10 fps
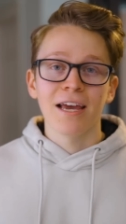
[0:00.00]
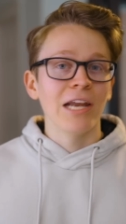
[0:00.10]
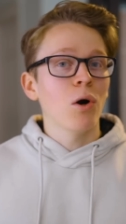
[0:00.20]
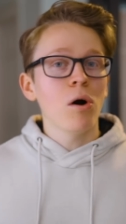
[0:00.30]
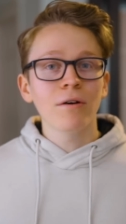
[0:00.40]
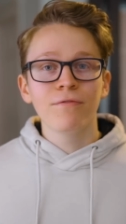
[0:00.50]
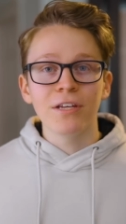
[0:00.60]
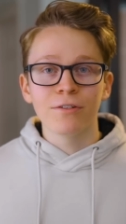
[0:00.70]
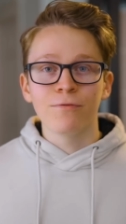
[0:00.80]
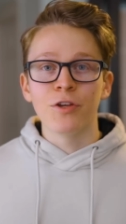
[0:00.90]
and all of
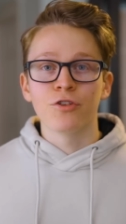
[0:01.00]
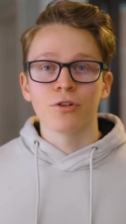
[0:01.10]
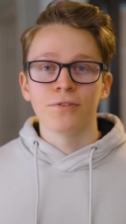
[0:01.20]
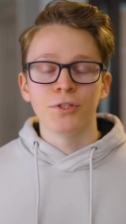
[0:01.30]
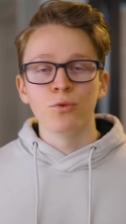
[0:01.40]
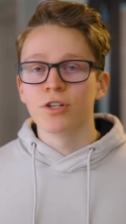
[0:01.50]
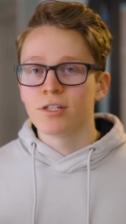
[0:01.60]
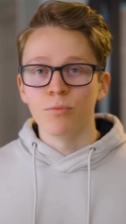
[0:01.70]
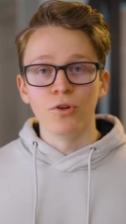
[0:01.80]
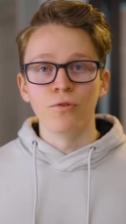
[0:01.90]
these features you
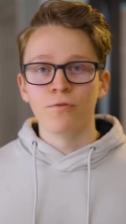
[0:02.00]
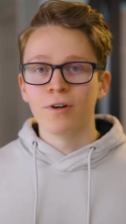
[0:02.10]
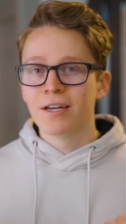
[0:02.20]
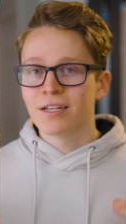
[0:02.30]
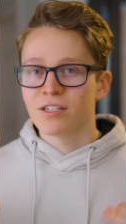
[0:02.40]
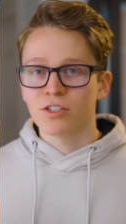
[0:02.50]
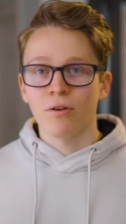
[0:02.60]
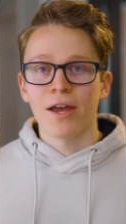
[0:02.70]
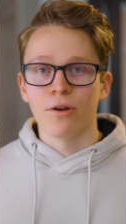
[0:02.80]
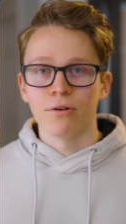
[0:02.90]
just move
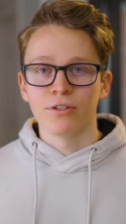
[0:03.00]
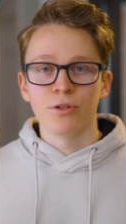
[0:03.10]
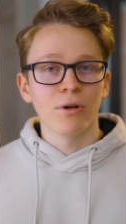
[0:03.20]
sliders.